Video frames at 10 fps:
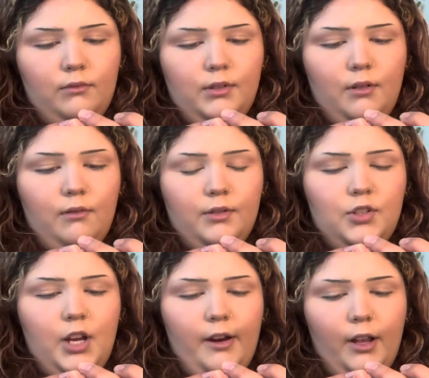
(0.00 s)
So it's
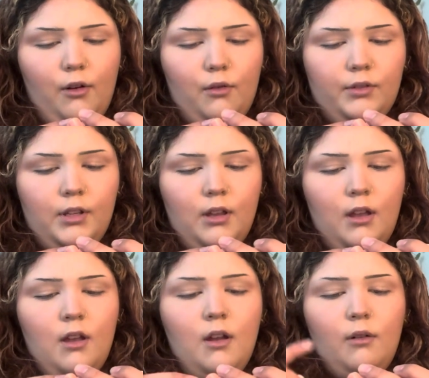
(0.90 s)
cherry gold,
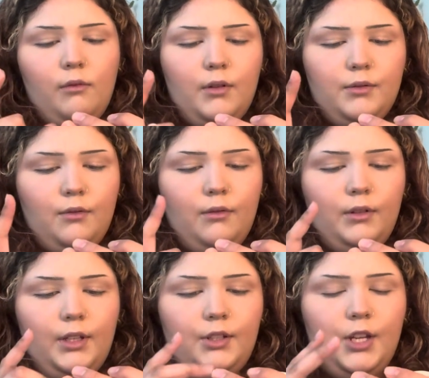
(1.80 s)
rose
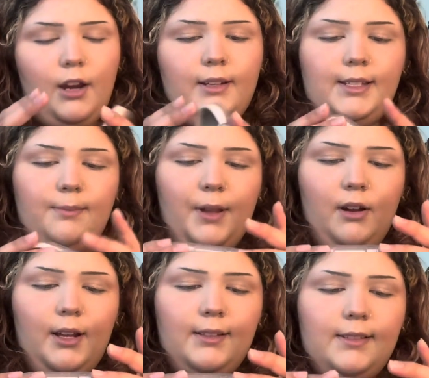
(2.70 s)
gold, and cherry
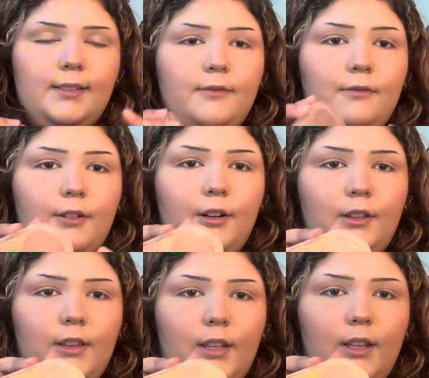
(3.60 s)
spirits for
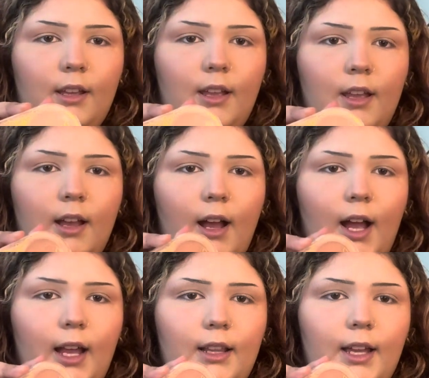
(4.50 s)
the
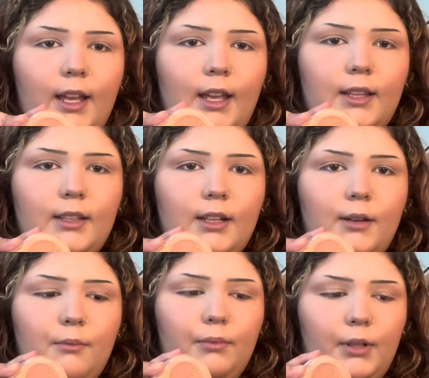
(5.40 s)
highlight and the
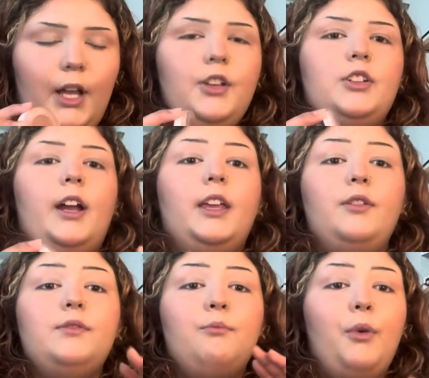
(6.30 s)
blush. I
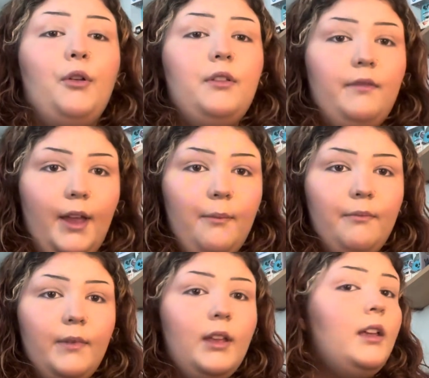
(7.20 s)
use both of them.
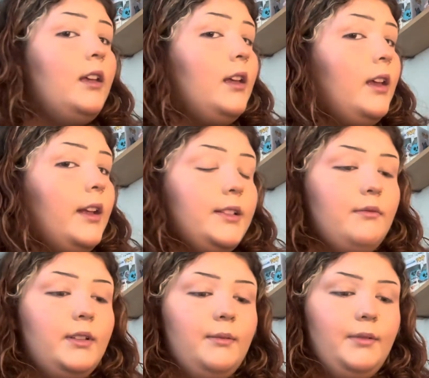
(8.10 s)
It's a
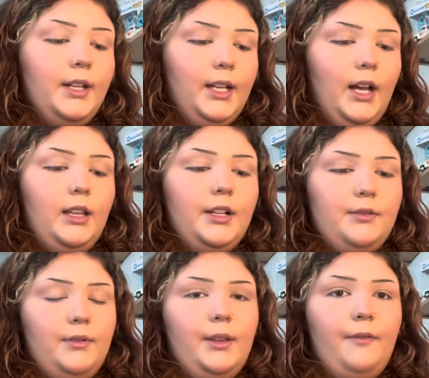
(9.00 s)
really pretty color. It's
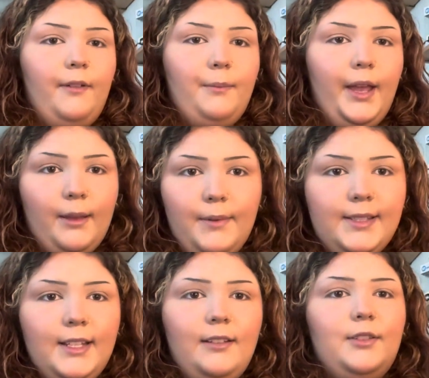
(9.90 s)
really
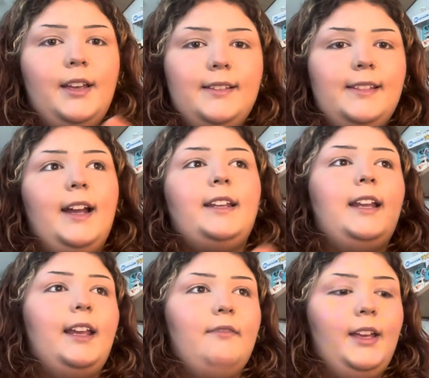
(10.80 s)
pigmented. You can see I
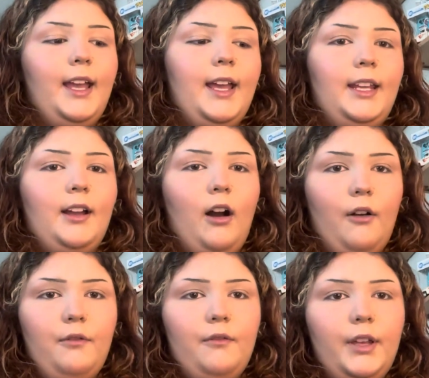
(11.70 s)
didn't even get any
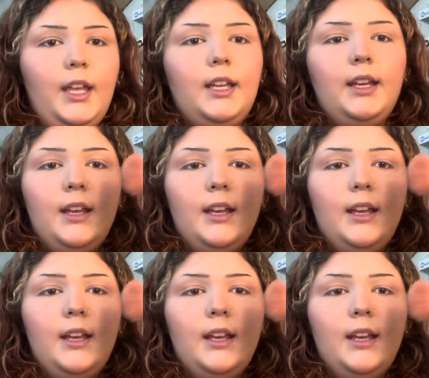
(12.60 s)
off of it.